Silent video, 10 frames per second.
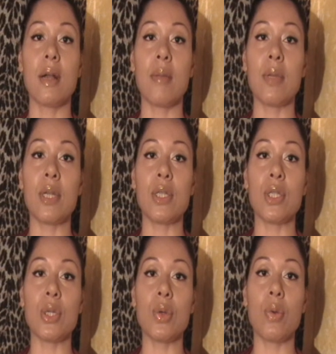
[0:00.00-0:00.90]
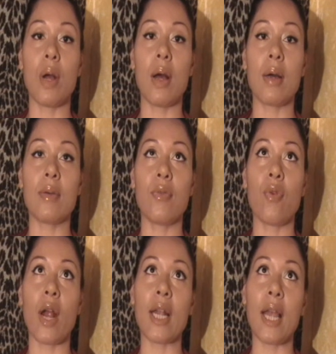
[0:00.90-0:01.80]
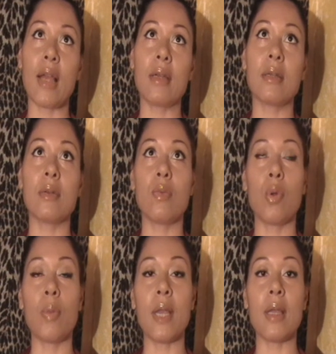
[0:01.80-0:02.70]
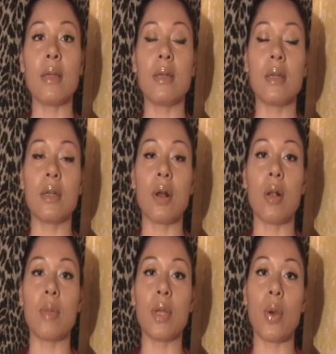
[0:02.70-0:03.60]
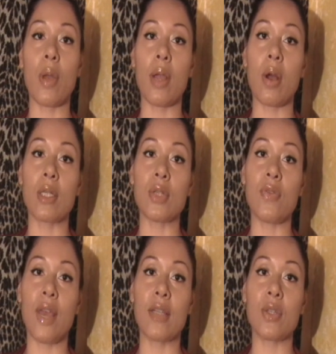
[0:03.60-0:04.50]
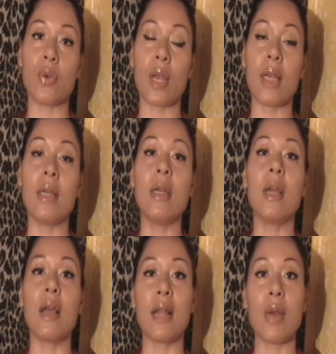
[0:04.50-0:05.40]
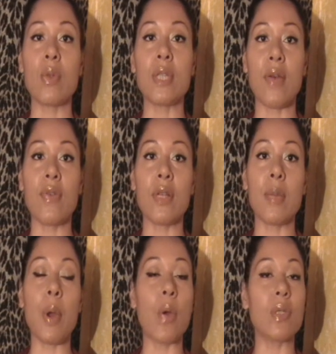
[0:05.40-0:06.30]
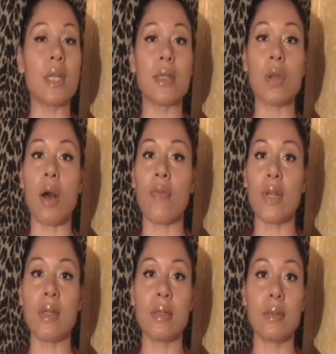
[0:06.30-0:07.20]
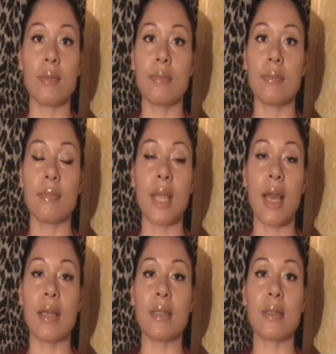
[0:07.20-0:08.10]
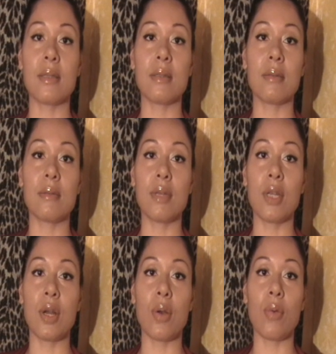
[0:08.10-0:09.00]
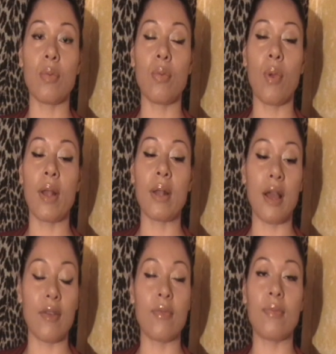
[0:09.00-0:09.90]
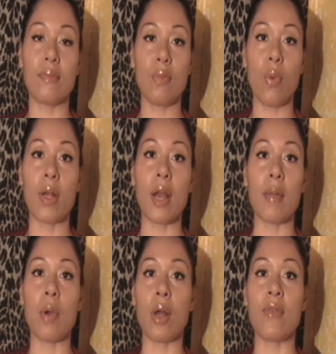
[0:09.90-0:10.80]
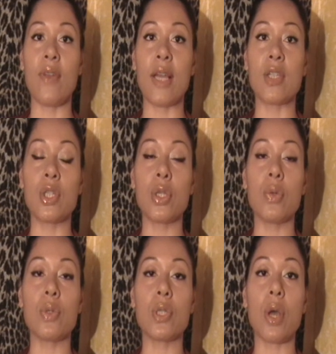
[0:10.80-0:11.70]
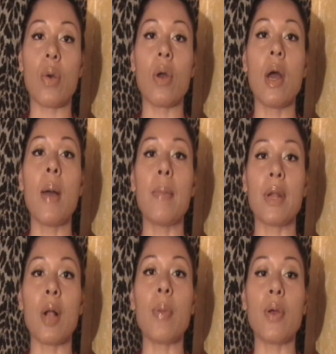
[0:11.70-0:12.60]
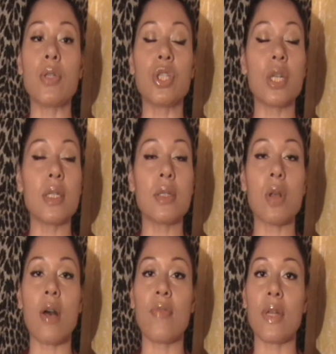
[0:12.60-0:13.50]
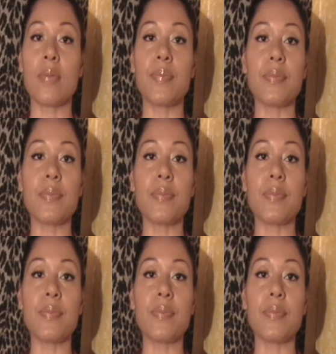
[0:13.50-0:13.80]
I'm going to do, Friday will be, I'll be going on to phase 3, and I will definitely post as often as, when I've when I'm on phase 2. So, but I'll post just as often.